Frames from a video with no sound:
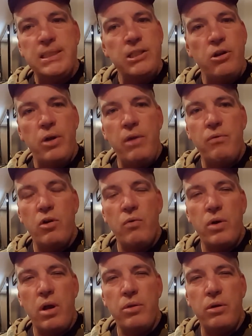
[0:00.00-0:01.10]
You know, even
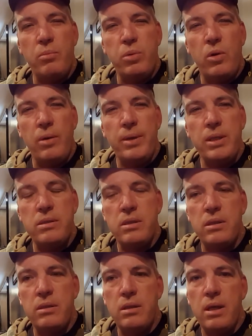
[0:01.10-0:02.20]
over all the deployments
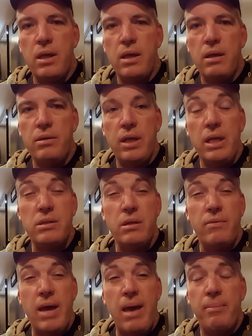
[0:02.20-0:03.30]
and things that
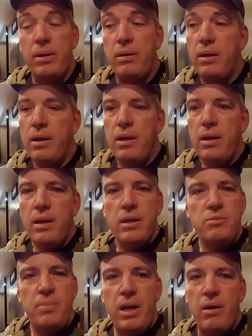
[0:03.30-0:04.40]
have happened,
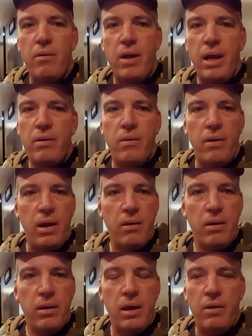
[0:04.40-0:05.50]
it's been a great career.
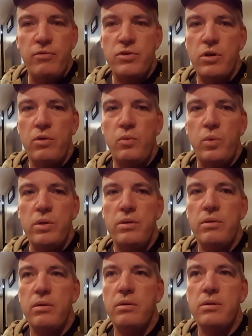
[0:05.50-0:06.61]
I've served
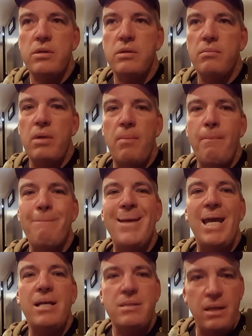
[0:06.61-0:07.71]
with some
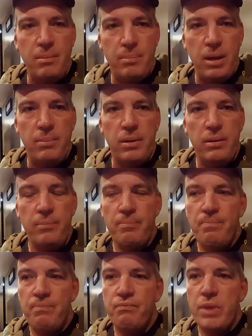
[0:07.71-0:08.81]
amazing people,
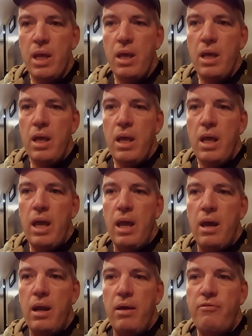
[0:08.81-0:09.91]

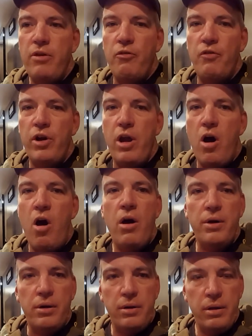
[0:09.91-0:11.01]
and I feel very
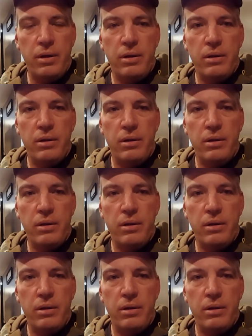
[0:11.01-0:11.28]
honored